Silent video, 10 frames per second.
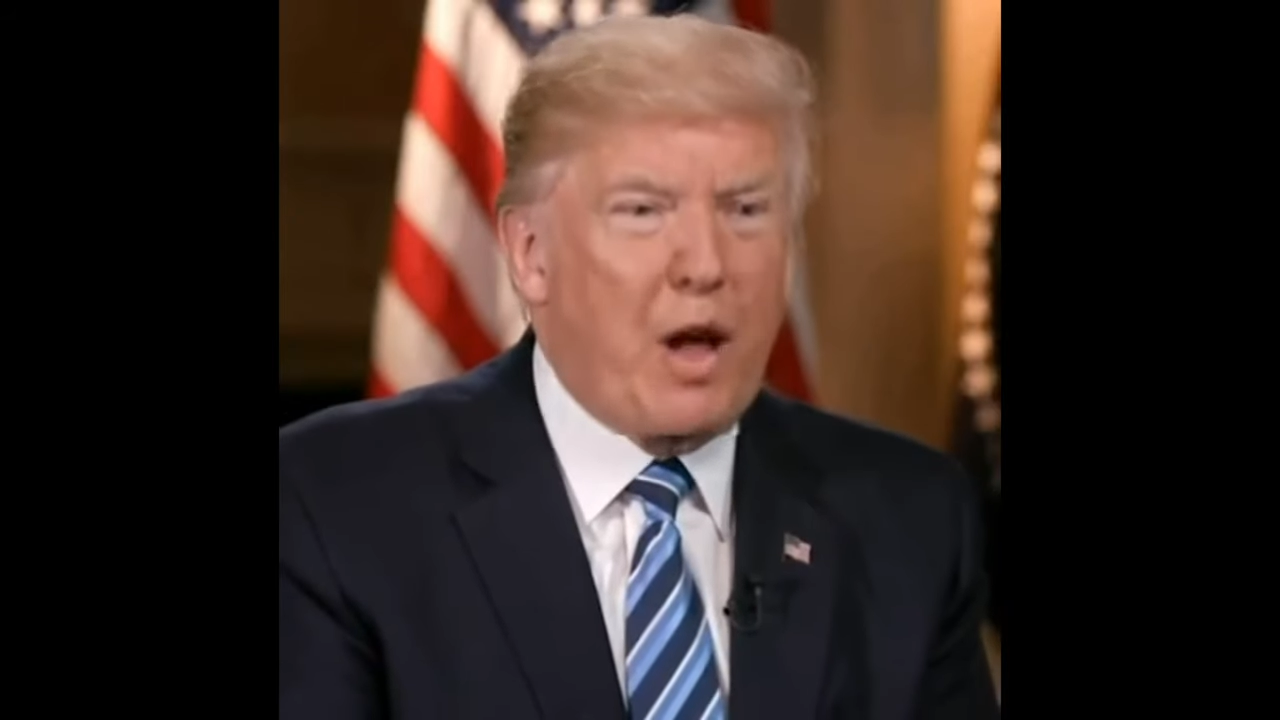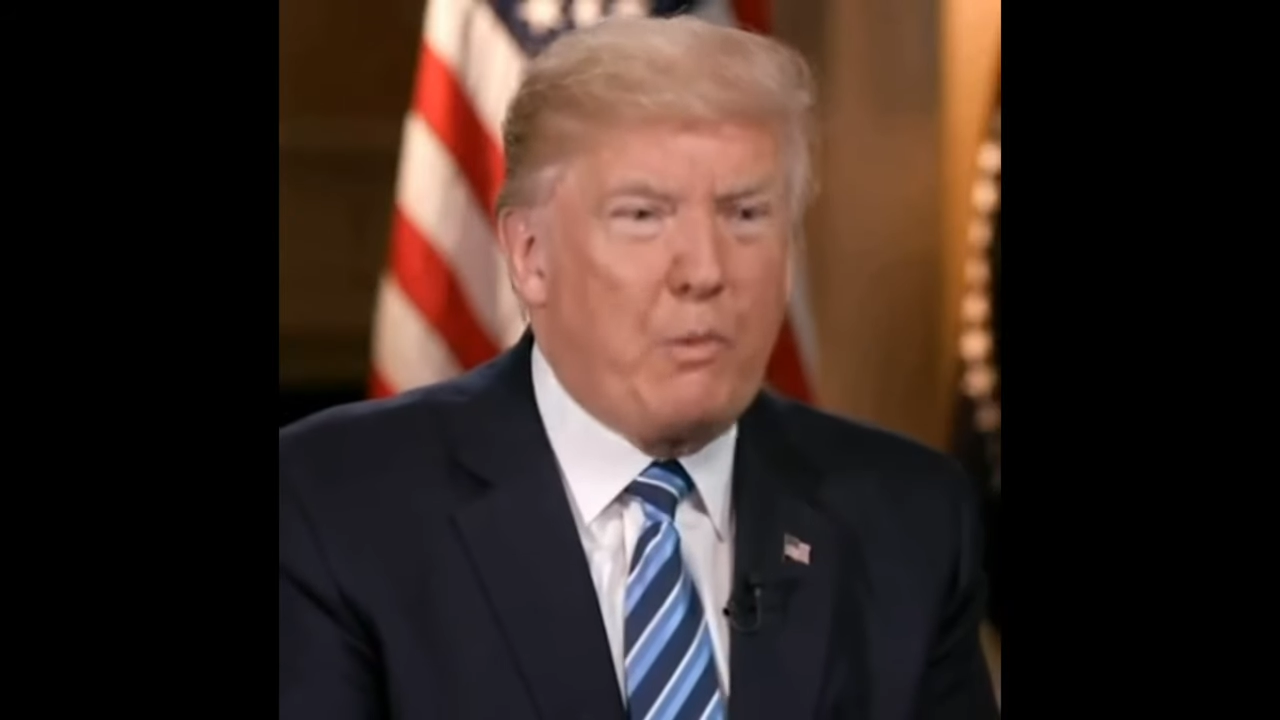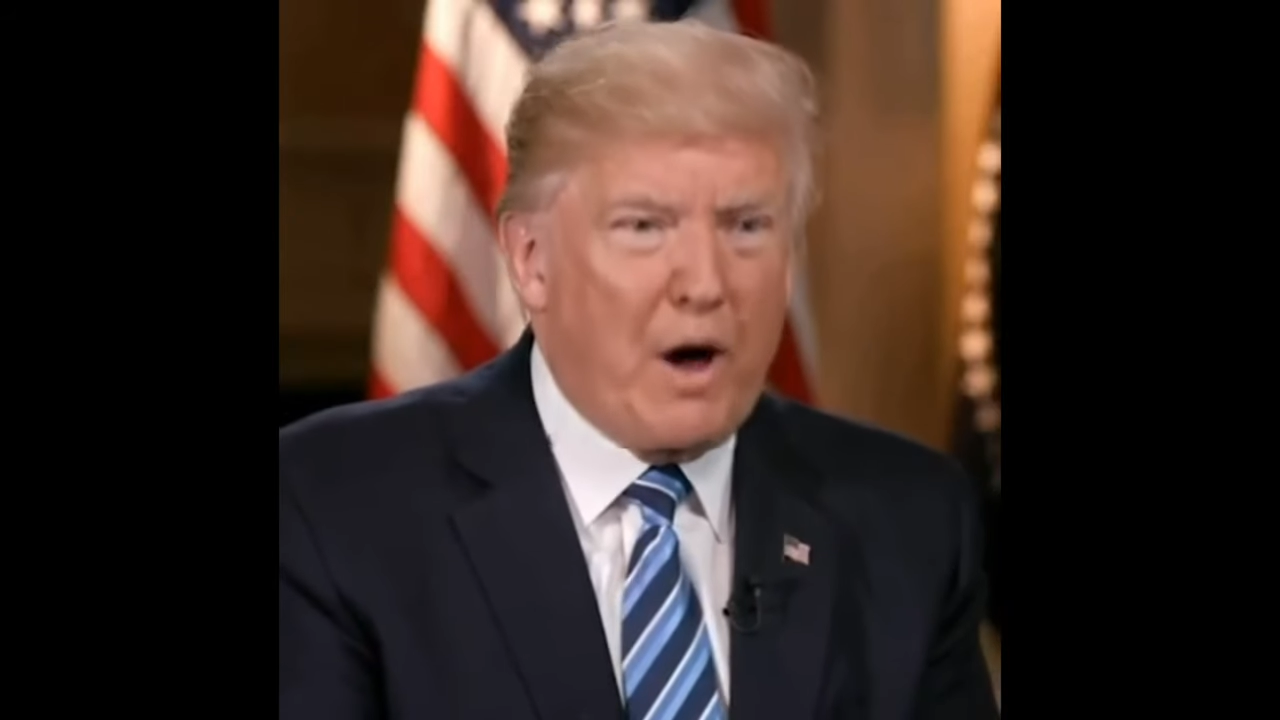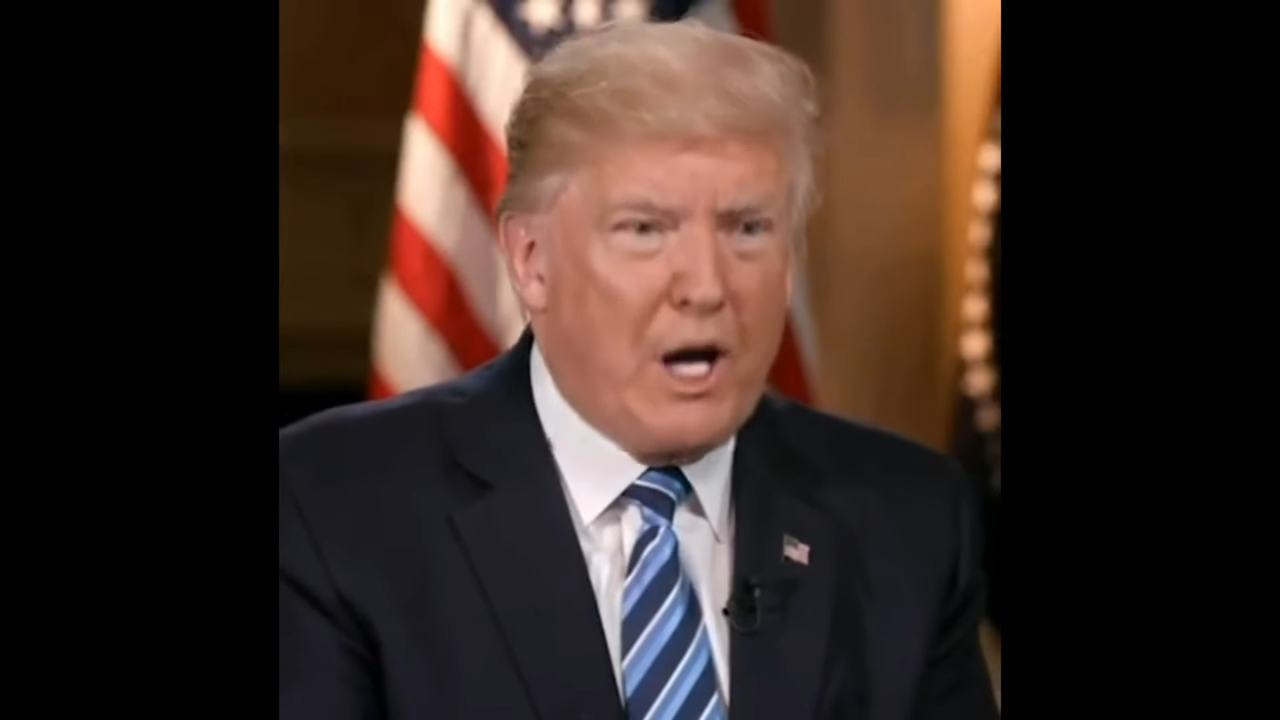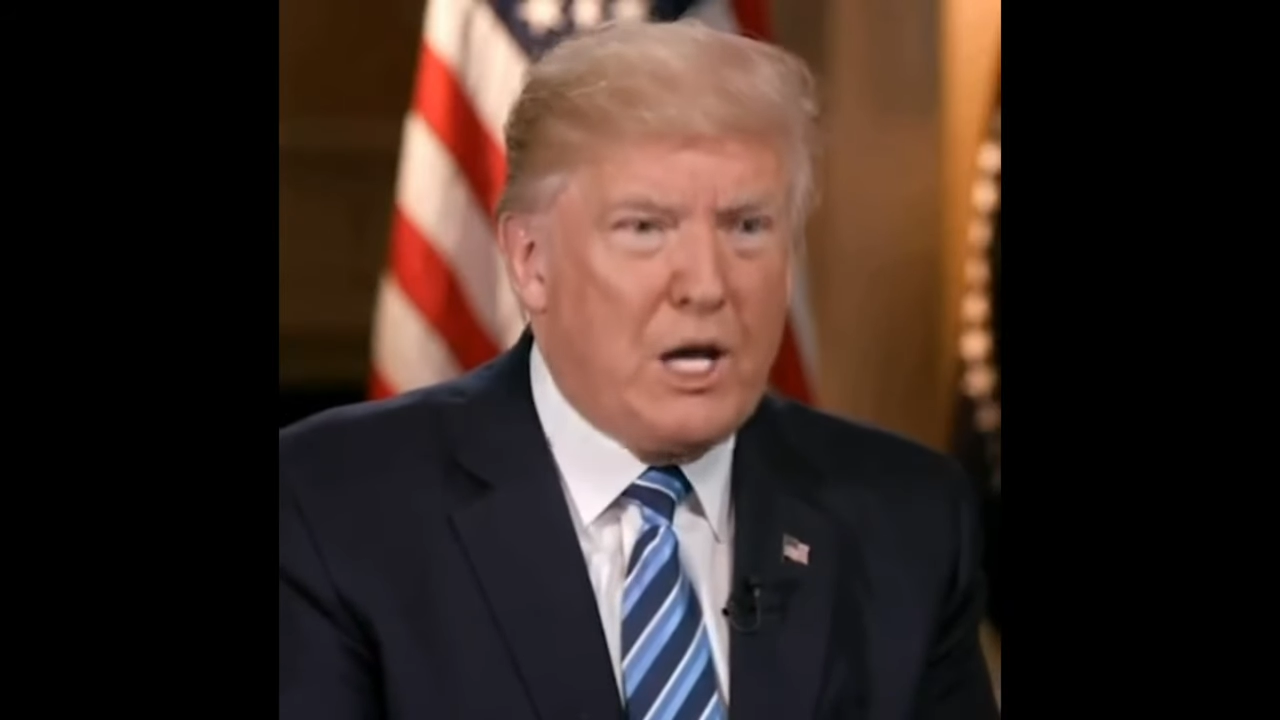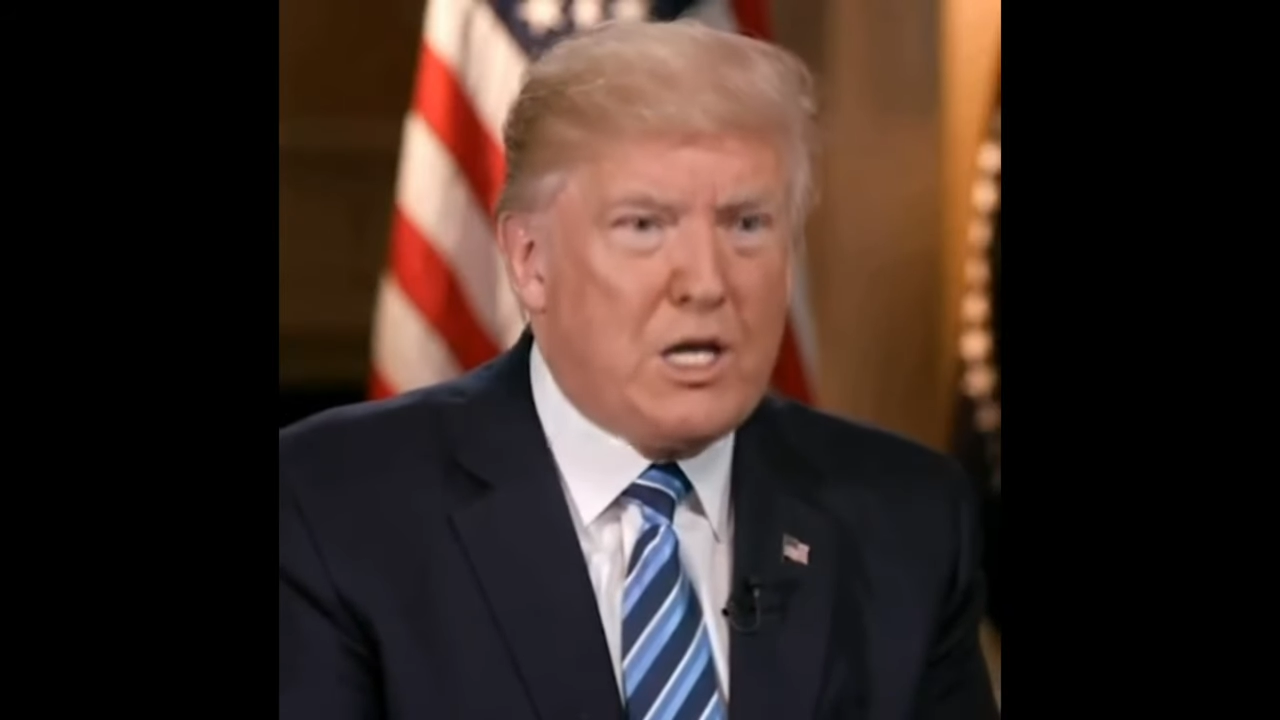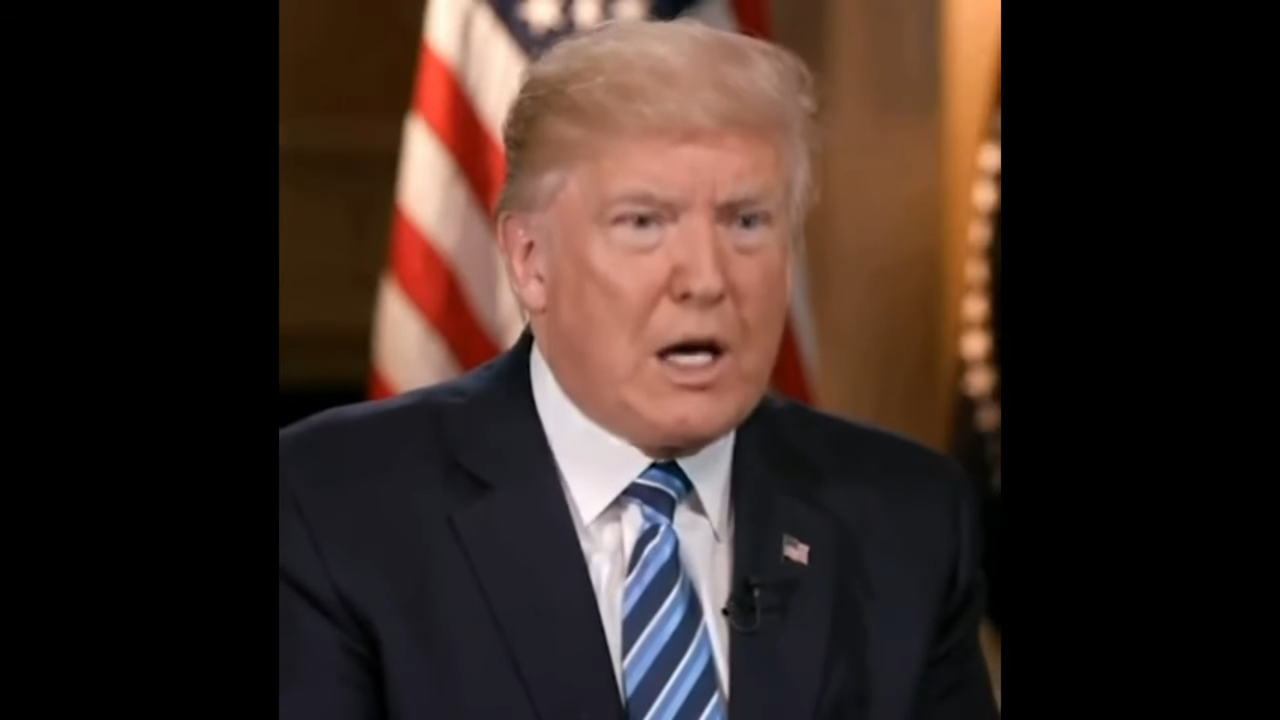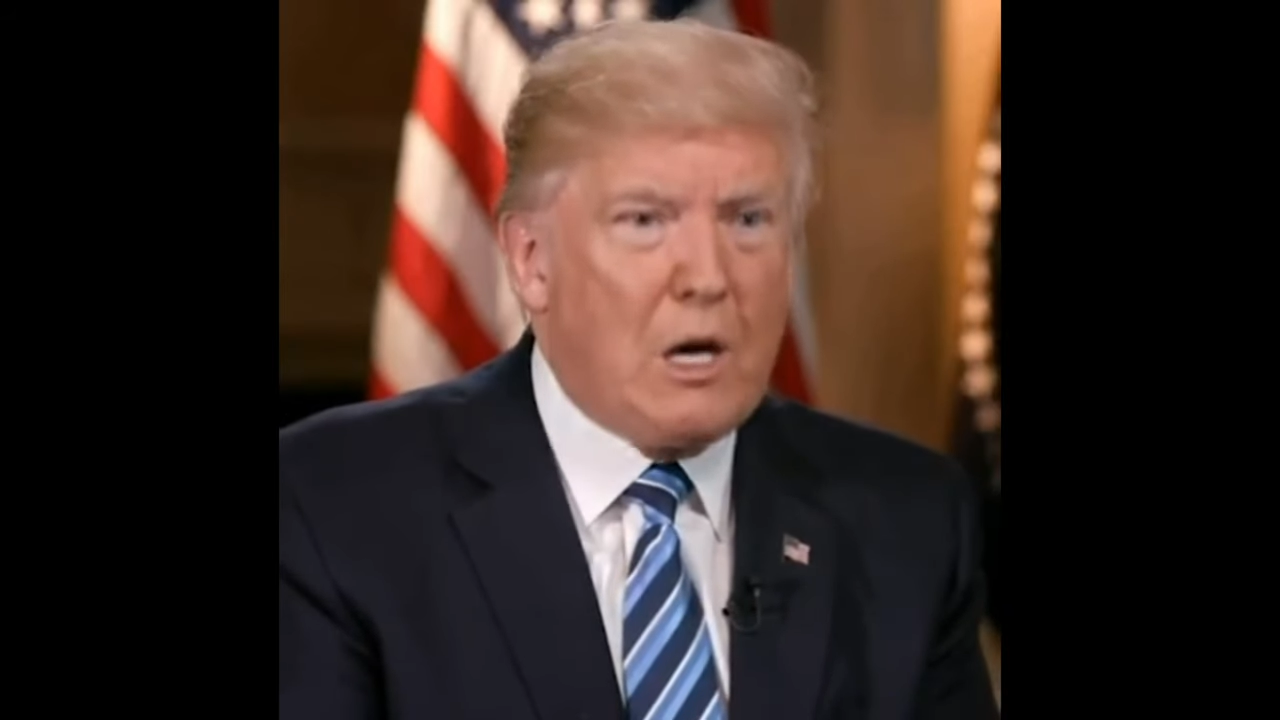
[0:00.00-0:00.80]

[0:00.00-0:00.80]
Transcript: of honest